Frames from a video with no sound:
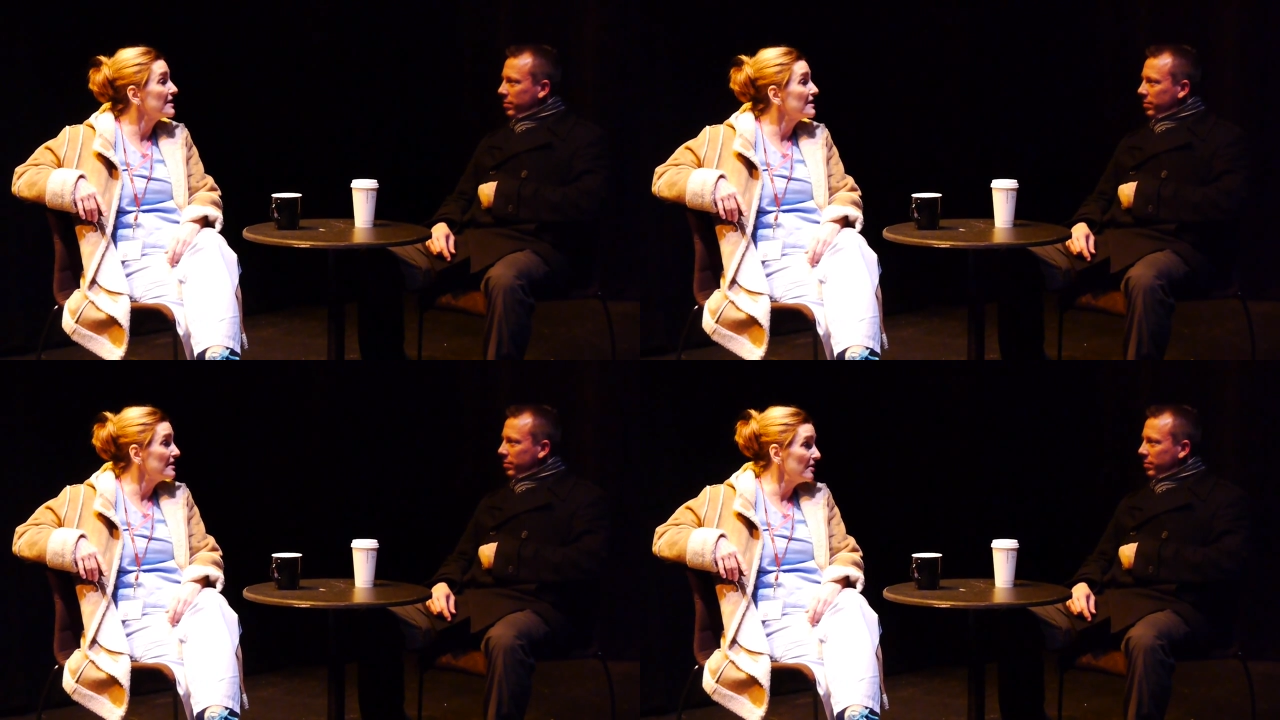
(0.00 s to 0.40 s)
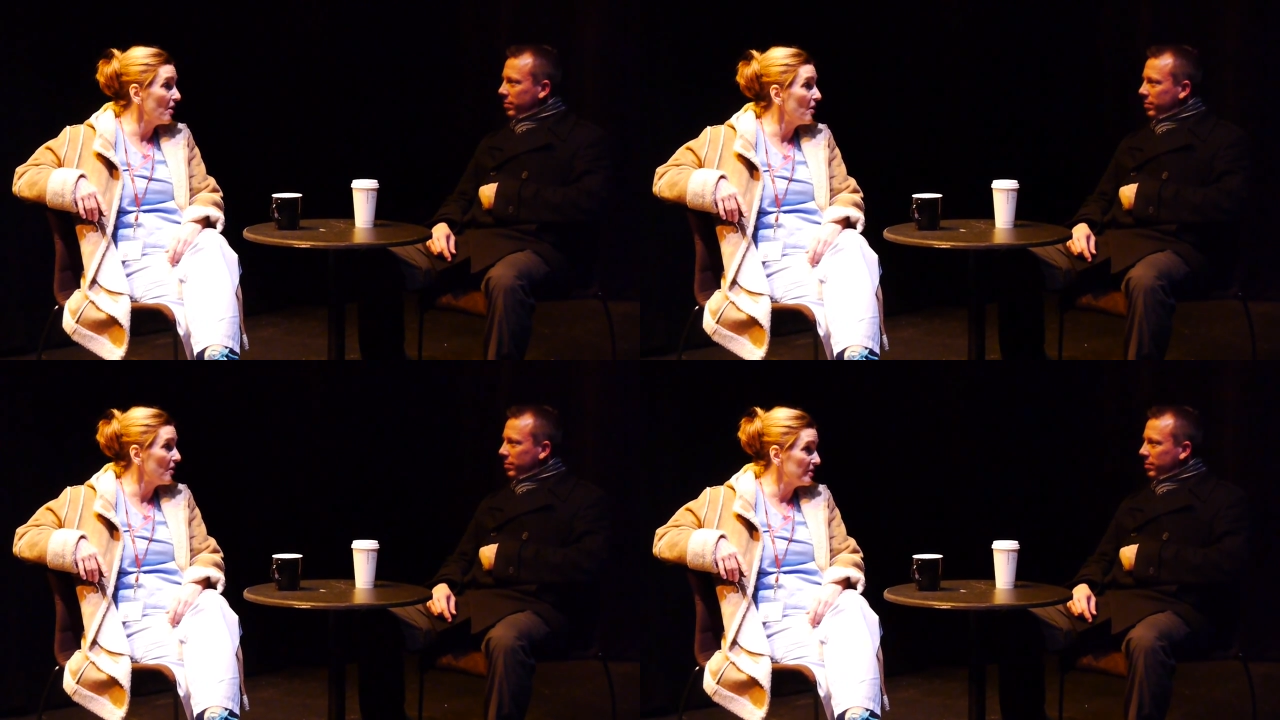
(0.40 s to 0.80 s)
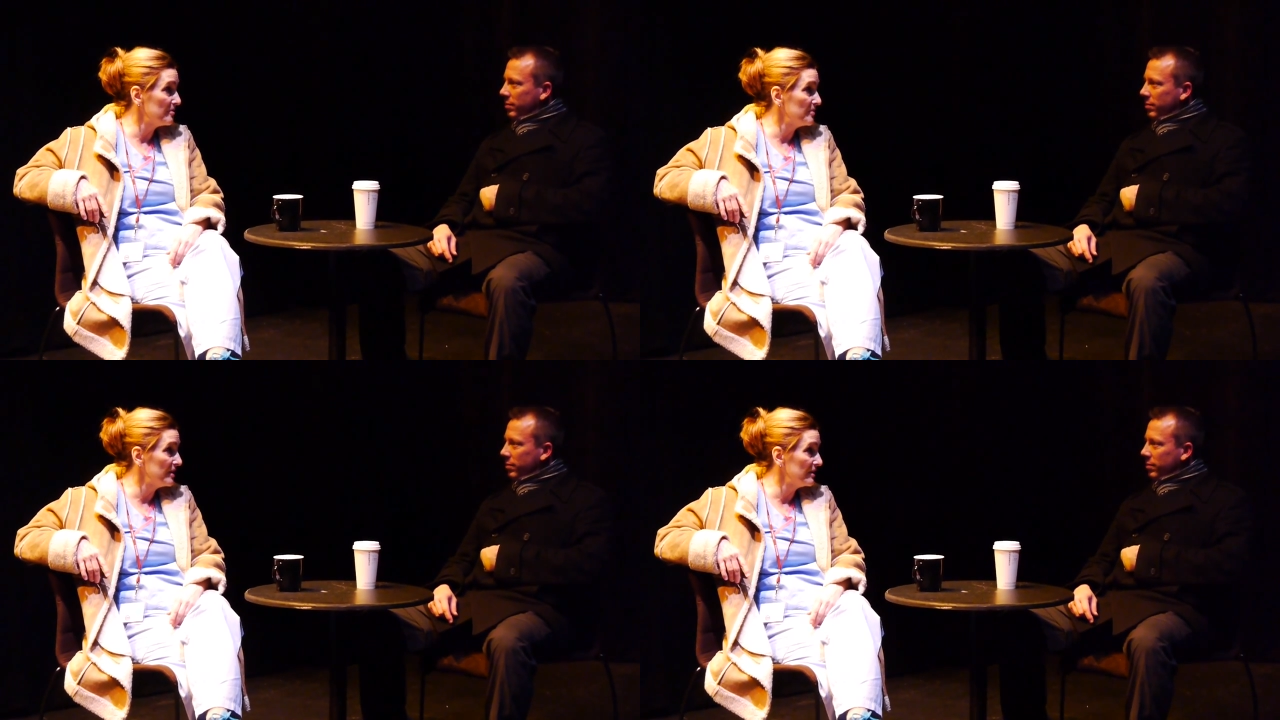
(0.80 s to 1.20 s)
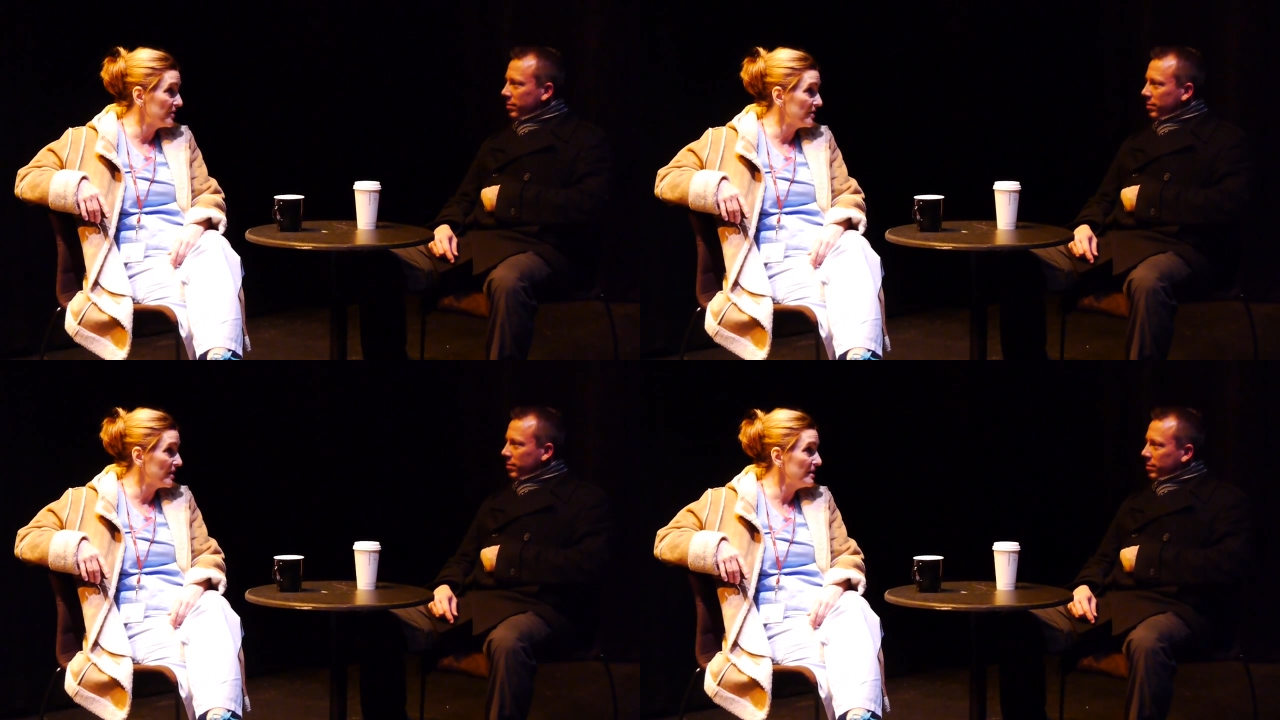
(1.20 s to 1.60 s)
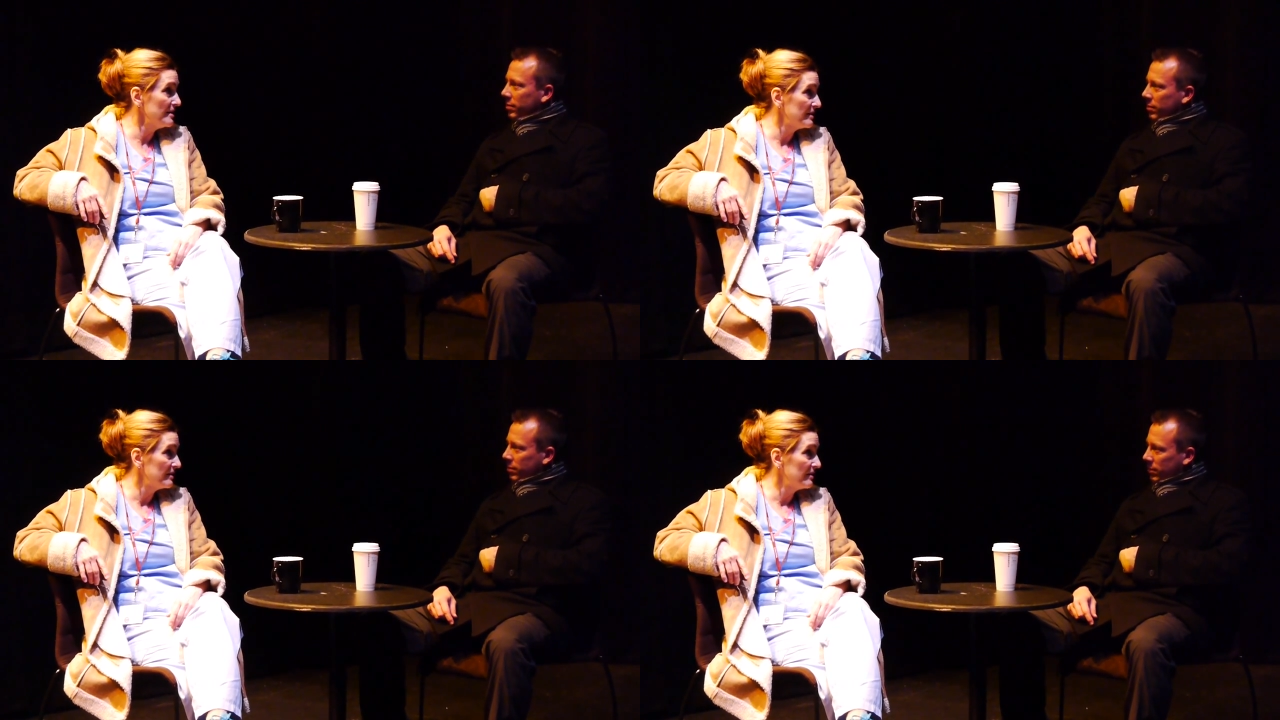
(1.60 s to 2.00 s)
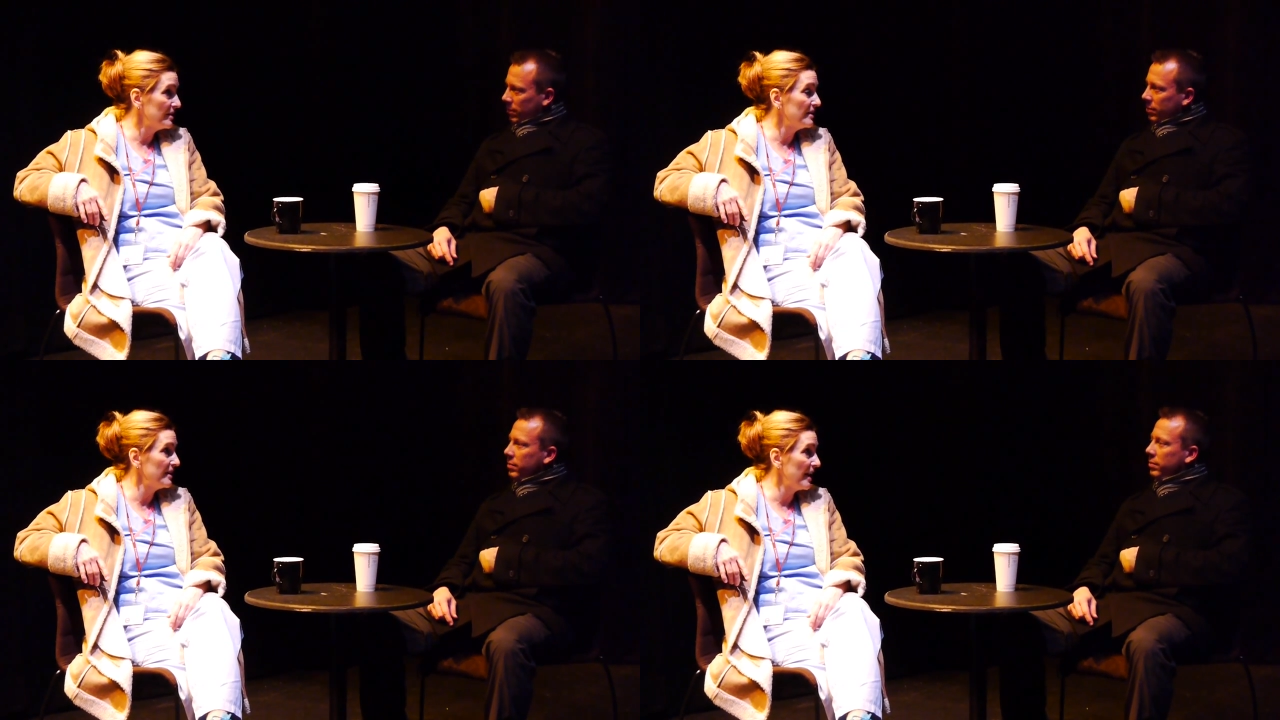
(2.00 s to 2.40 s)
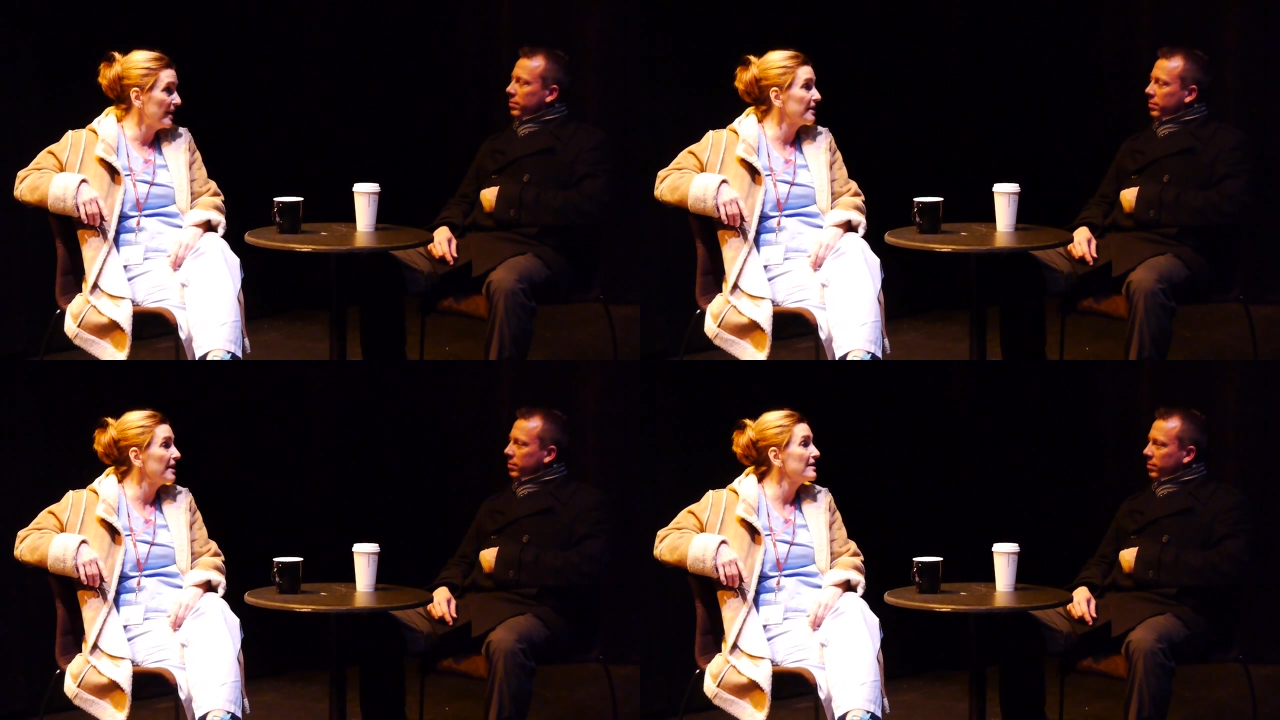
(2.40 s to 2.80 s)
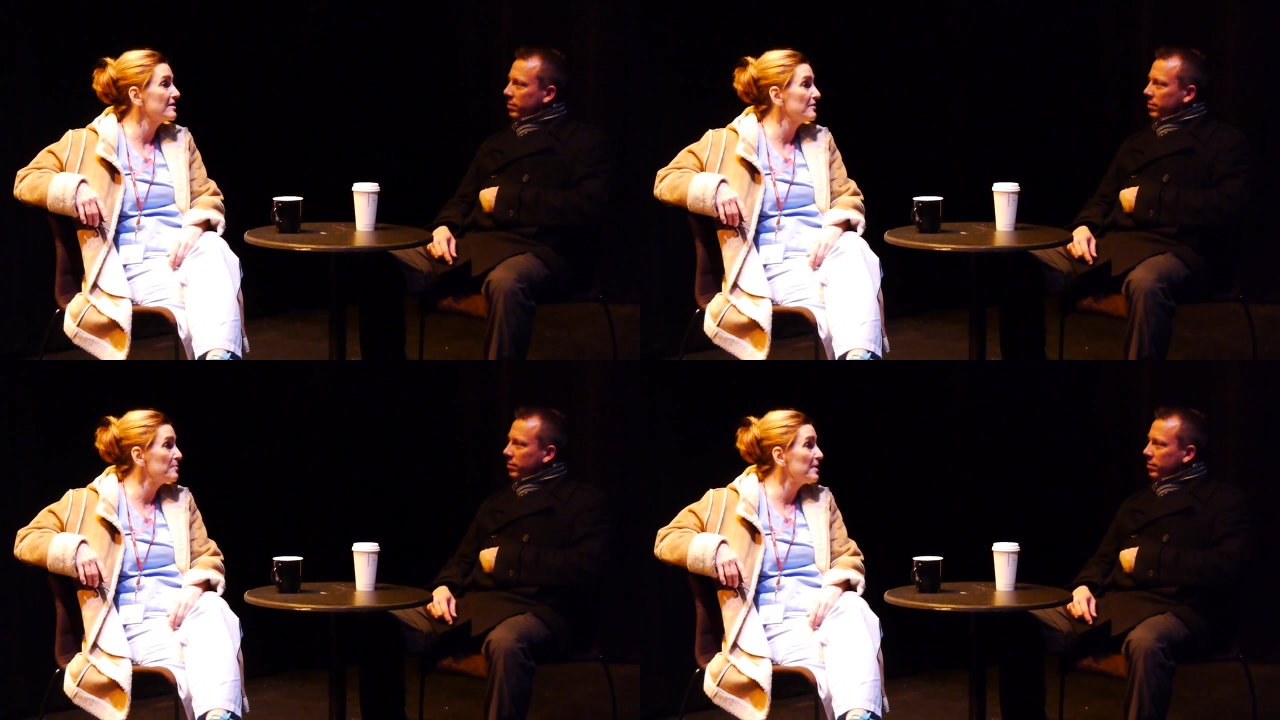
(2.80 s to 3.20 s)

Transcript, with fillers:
Speaker 1: the ER in the middle of the night thinking he had a case of